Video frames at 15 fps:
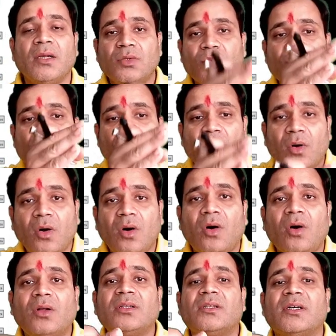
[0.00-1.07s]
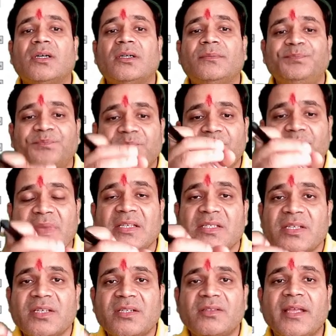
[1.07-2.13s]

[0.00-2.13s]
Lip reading: to know all the basic